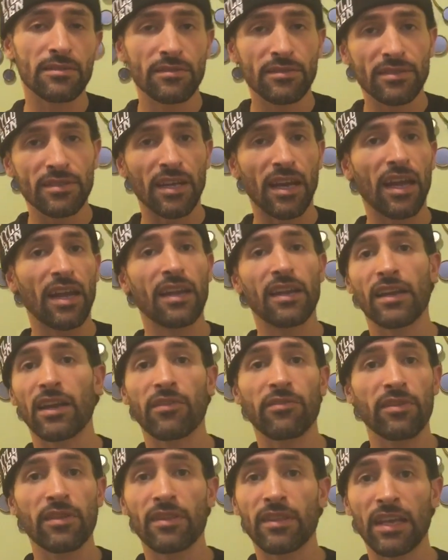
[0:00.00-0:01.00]
site and
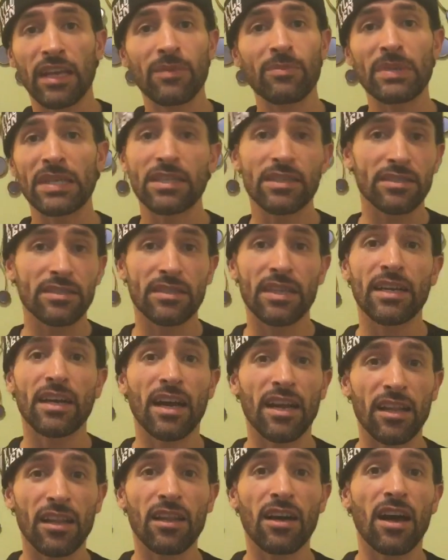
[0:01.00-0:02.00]
everything, because they
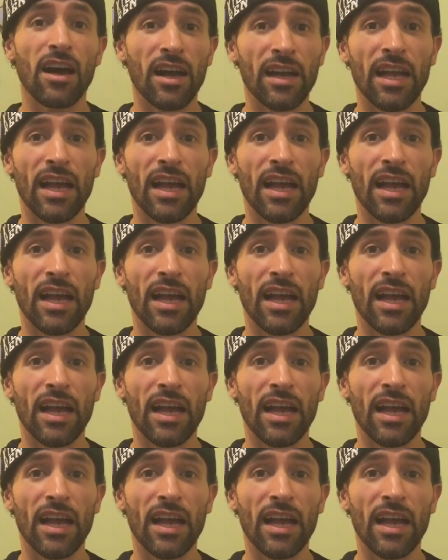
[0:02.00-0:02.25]
got a lot